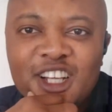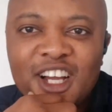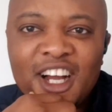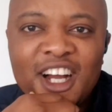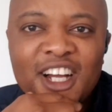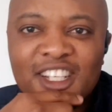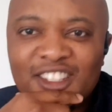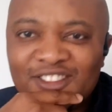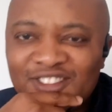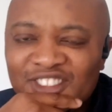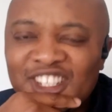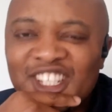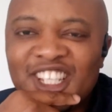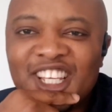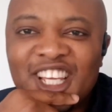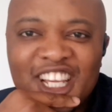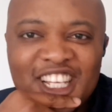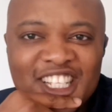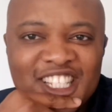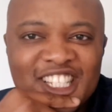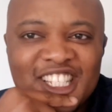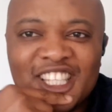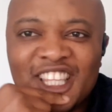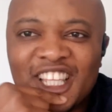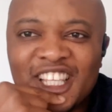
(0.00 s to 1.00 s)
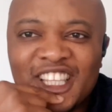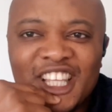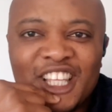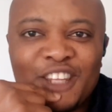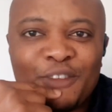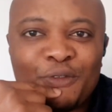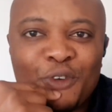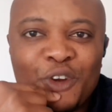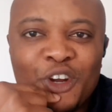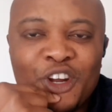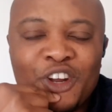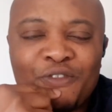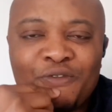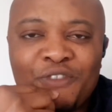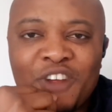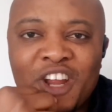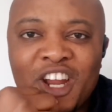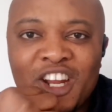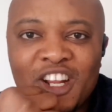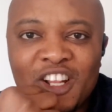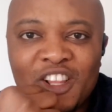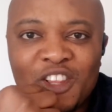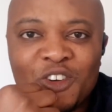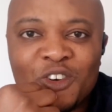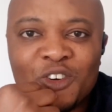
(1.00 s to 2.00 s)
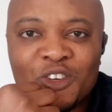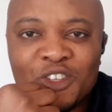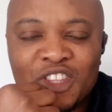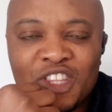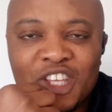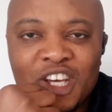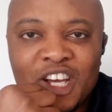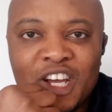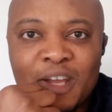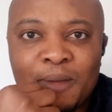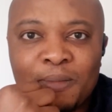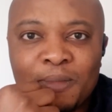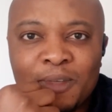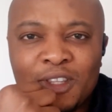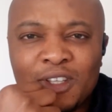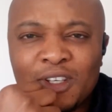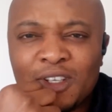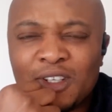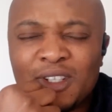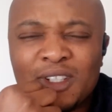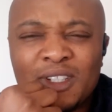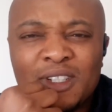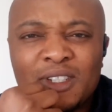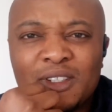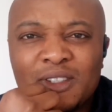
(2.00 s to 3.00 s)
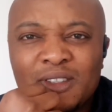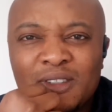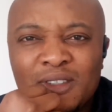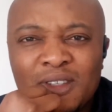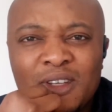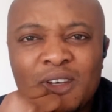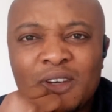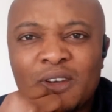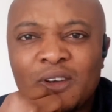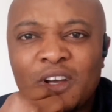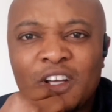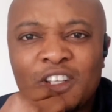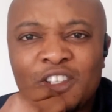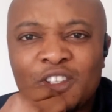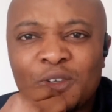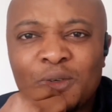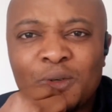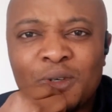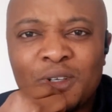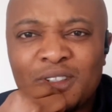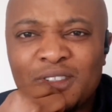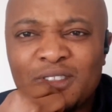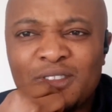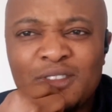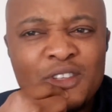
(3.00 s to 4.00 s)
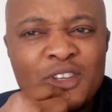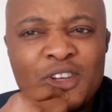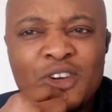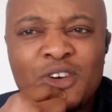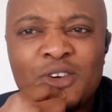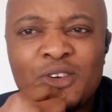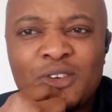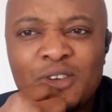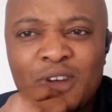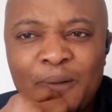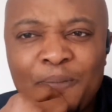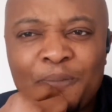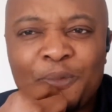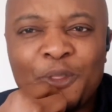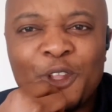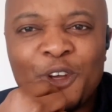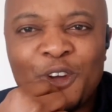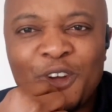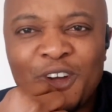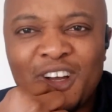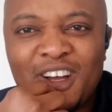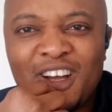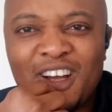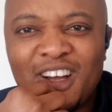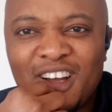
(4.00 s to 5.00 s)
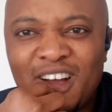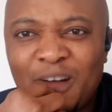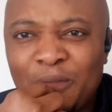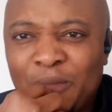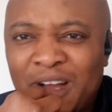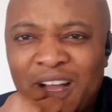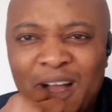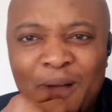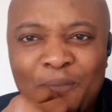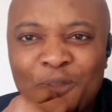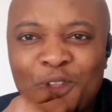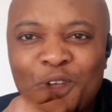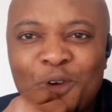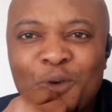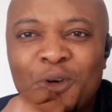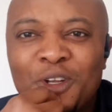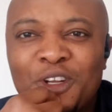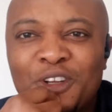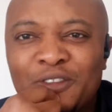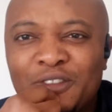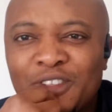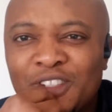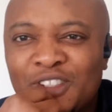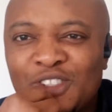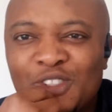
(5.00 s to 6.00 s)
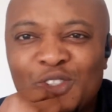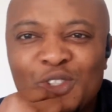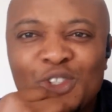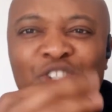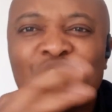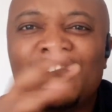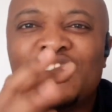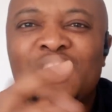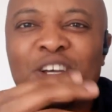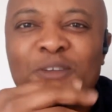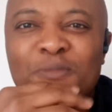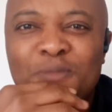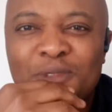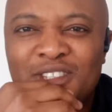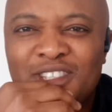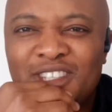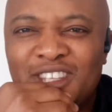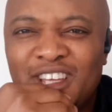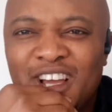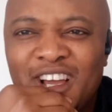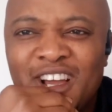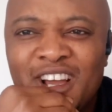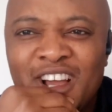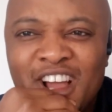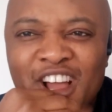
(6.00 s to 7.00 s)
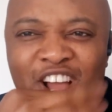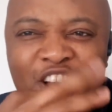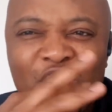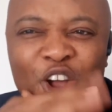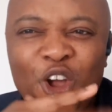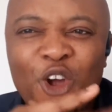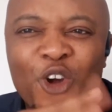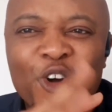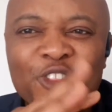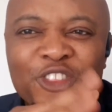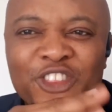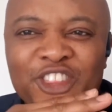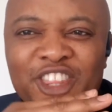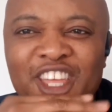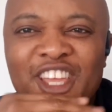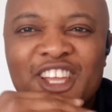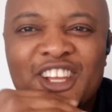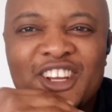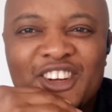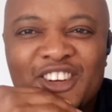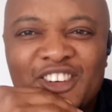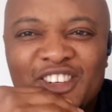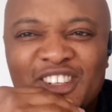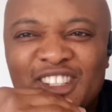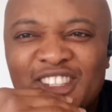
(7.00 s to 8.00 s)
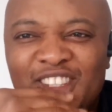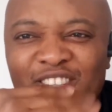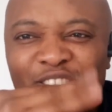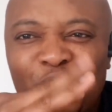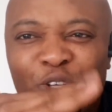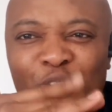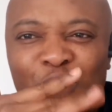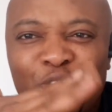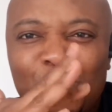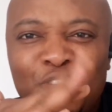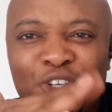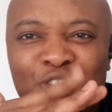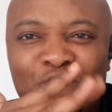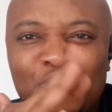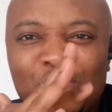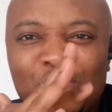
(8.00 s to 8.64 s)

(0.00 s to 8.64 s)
I really hesitated for a very long time. I thought, oh, no, I don't want. No, I'm not one of those social media content creator,